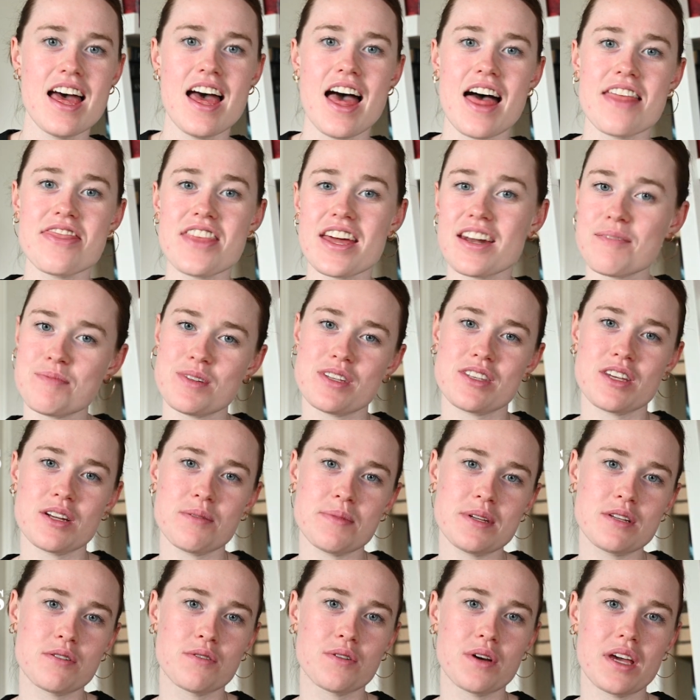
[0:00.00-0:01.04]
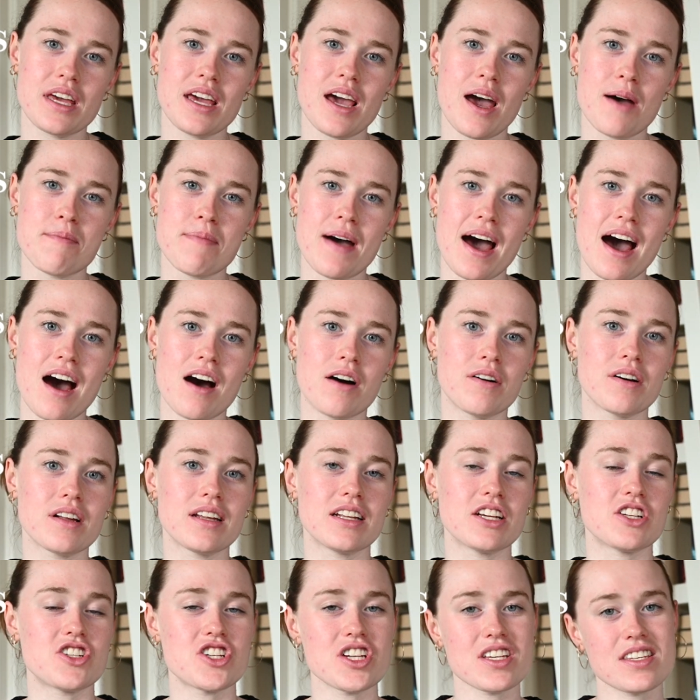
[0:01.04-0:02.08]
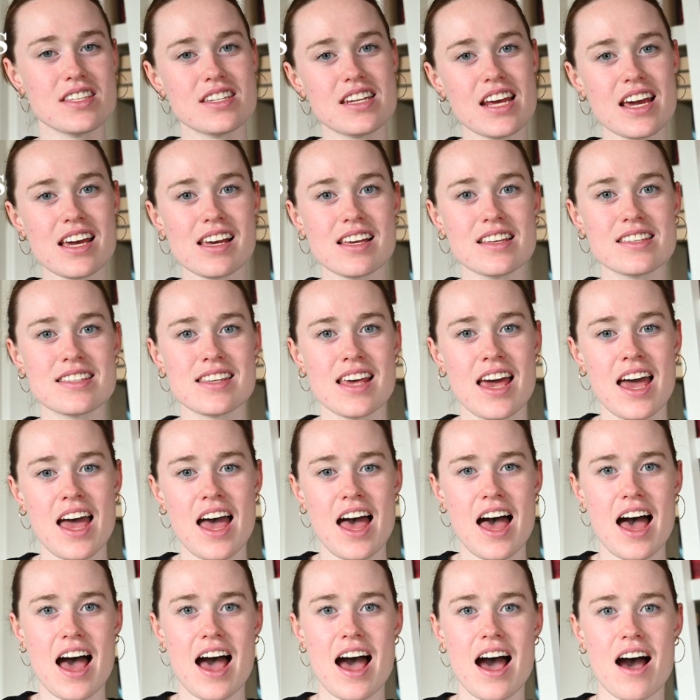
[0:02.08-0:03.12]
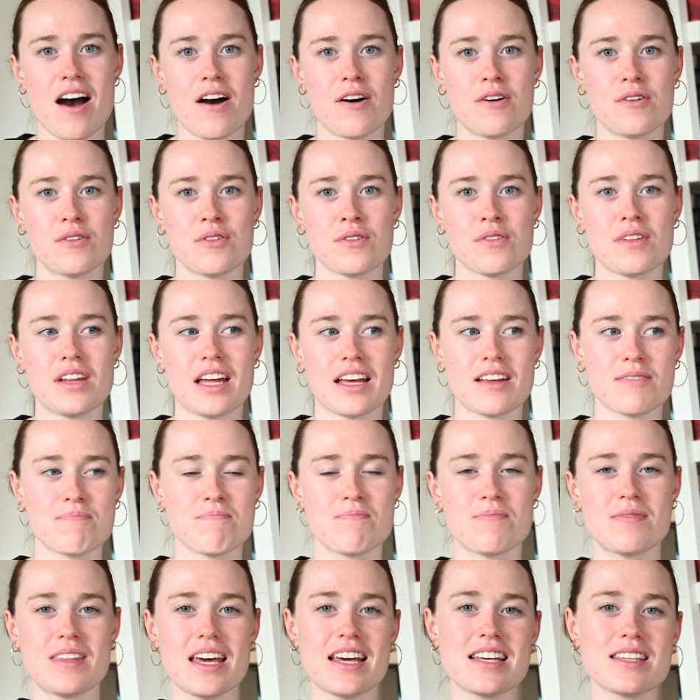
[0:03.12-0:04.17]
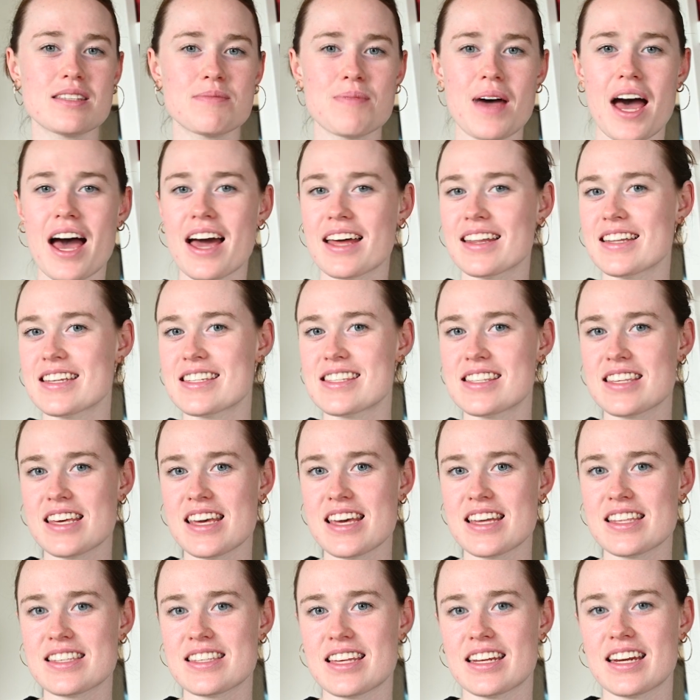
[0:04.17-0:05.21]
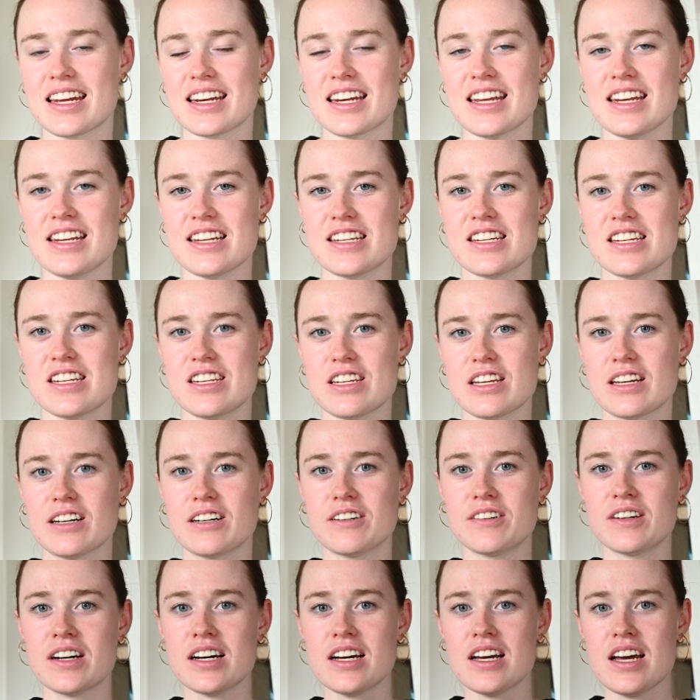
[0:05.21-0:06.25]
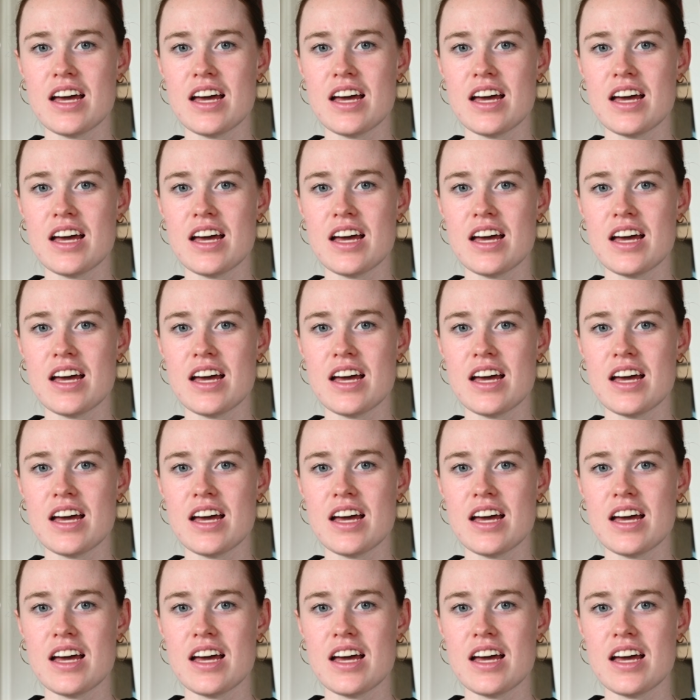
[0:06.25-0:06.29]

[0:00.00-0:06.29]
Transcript: And then I'm just going to be talking about logistics, how things behind the scenes that I needed to do